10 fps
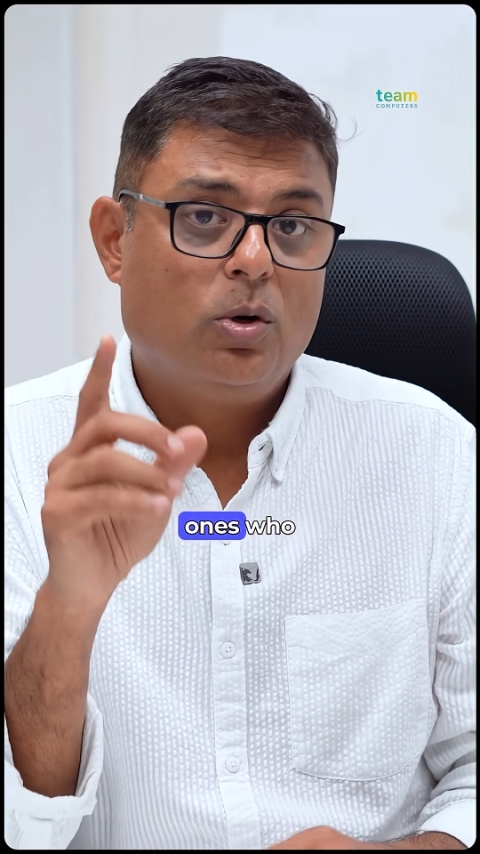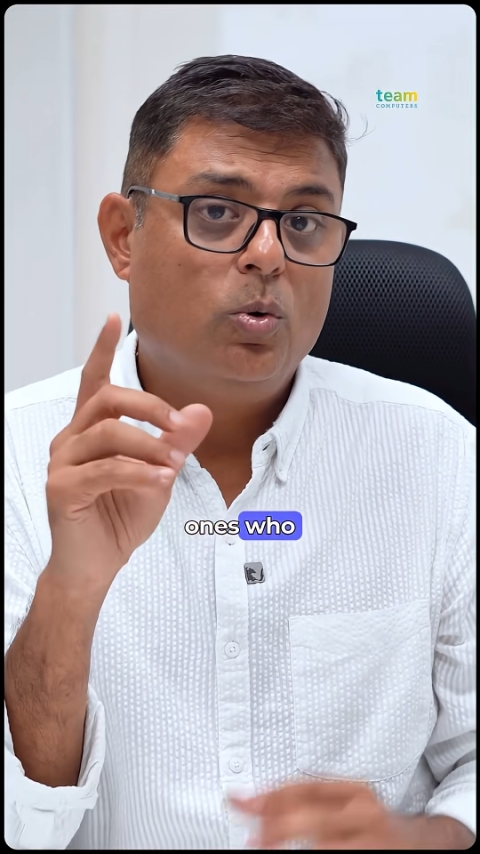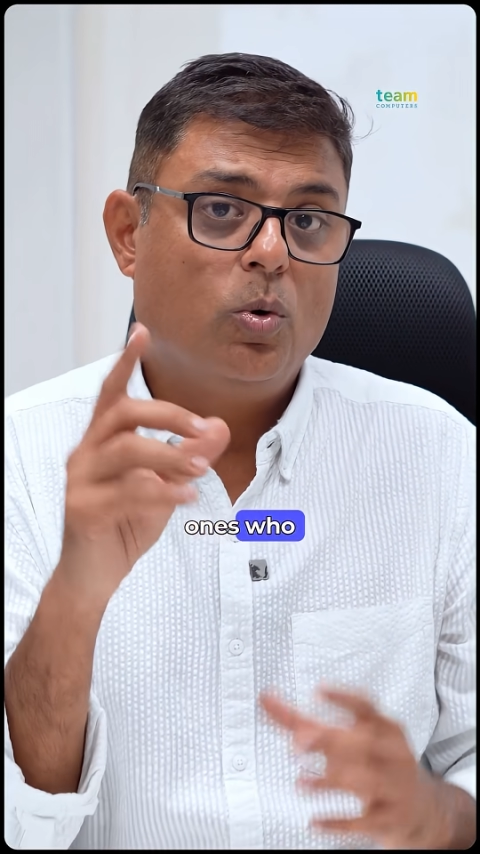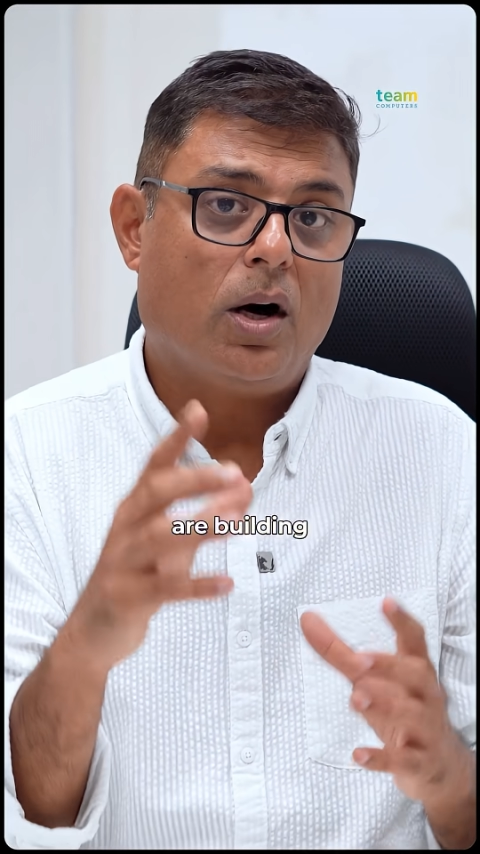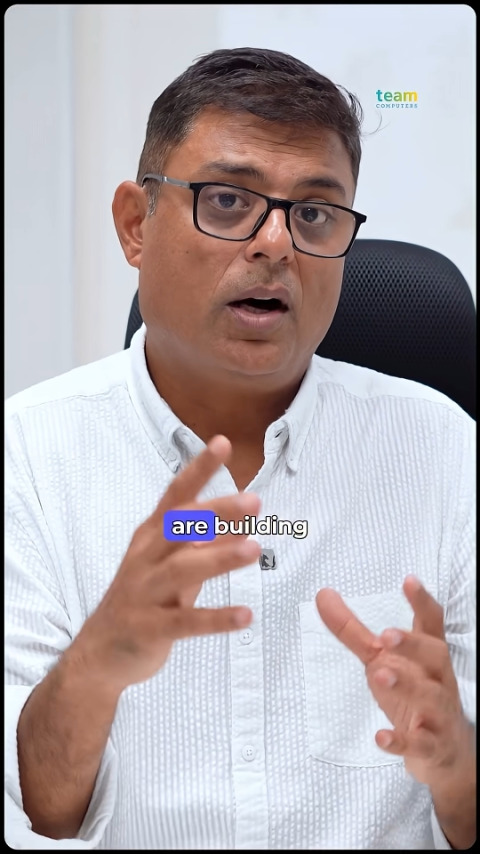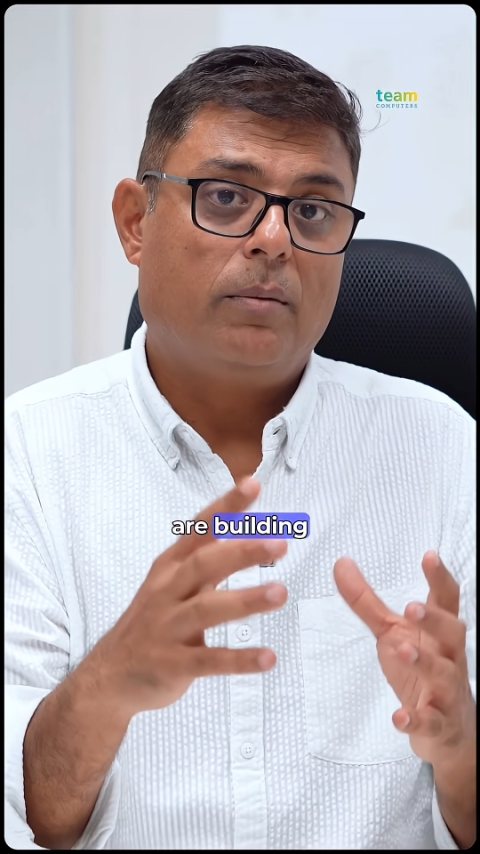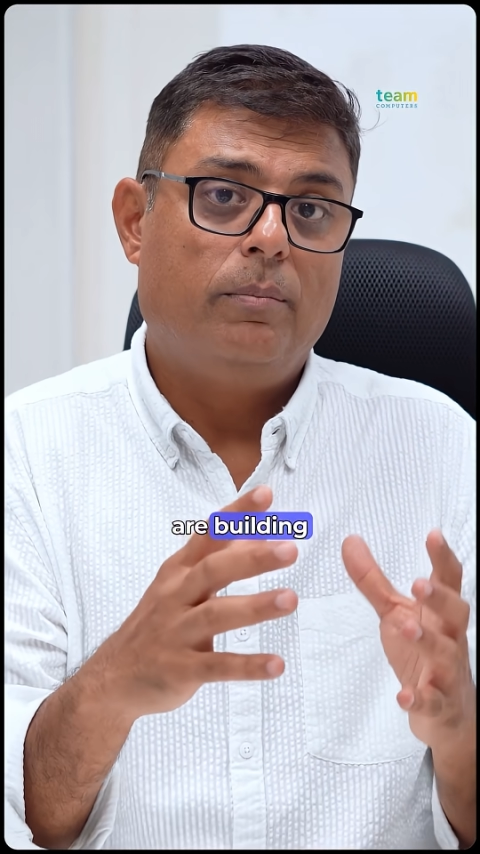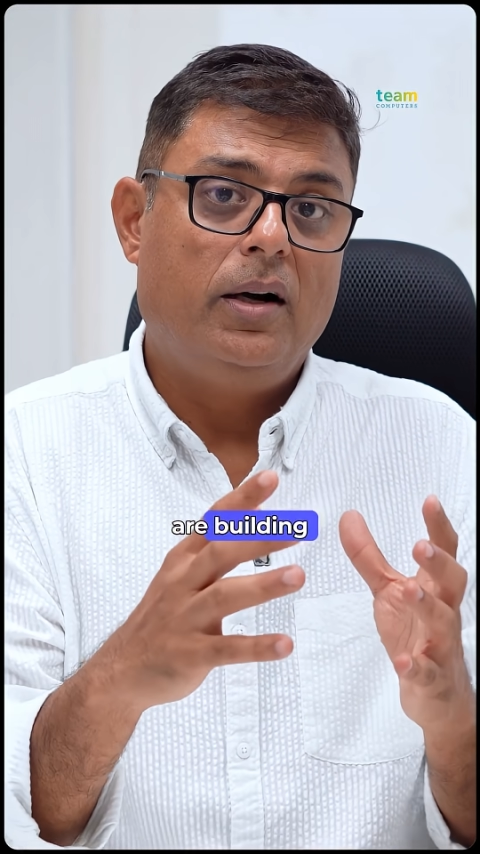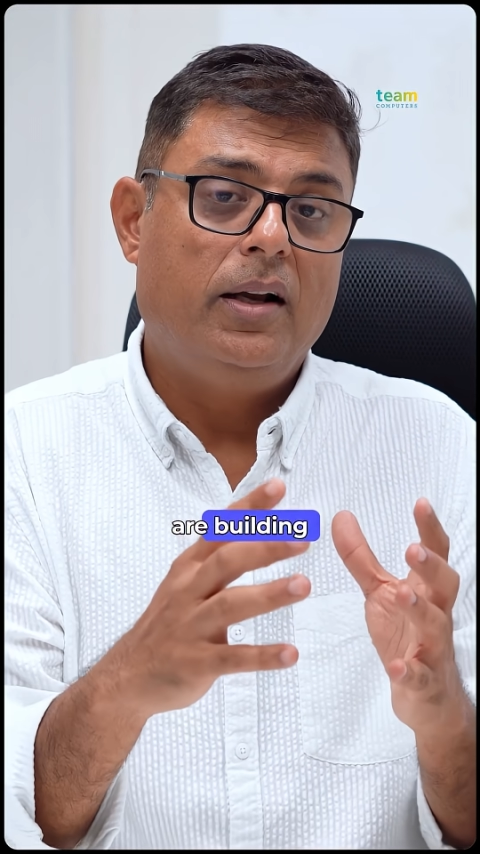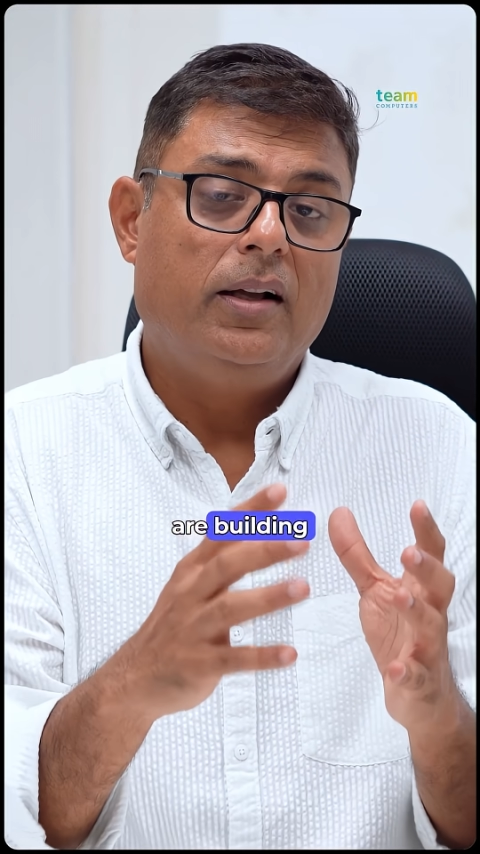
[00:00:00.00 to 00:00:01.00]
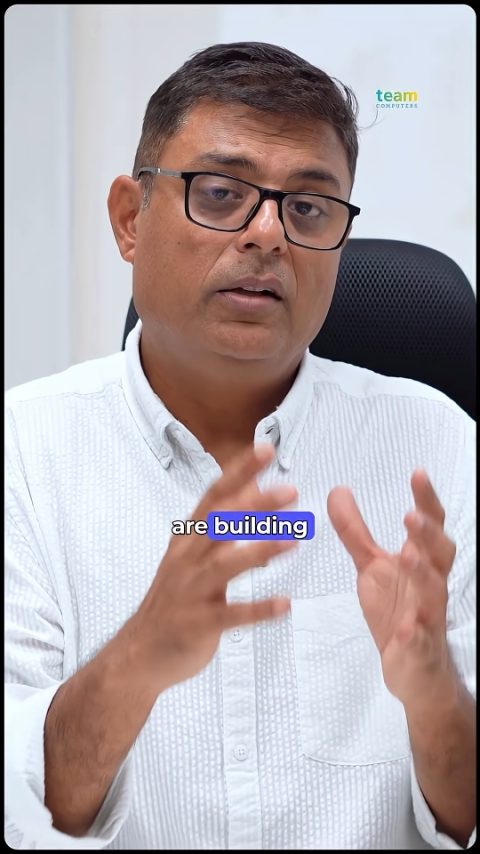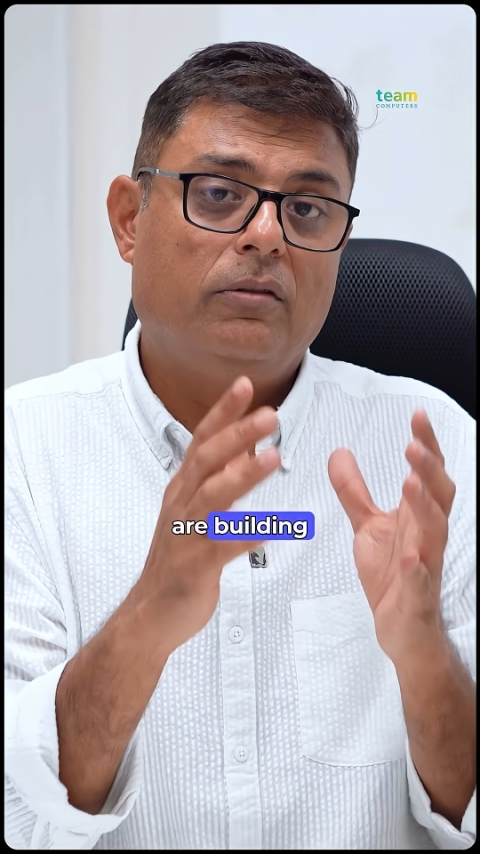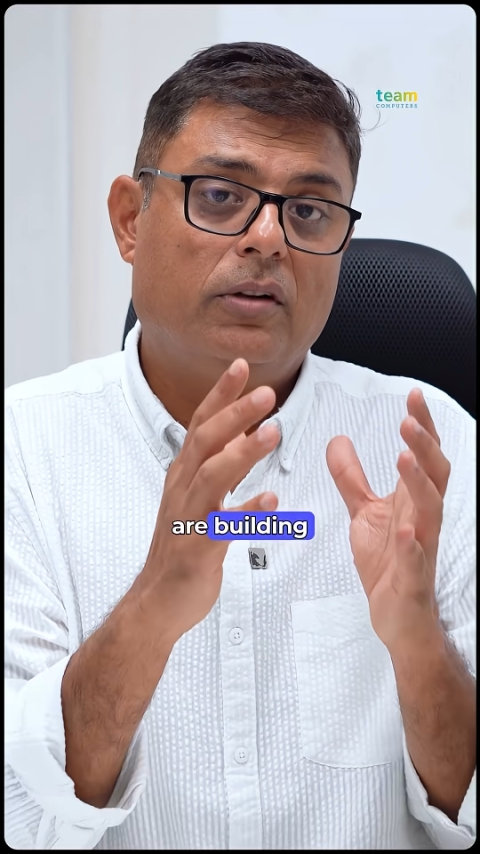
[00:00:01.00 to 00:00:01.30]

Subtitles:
who are building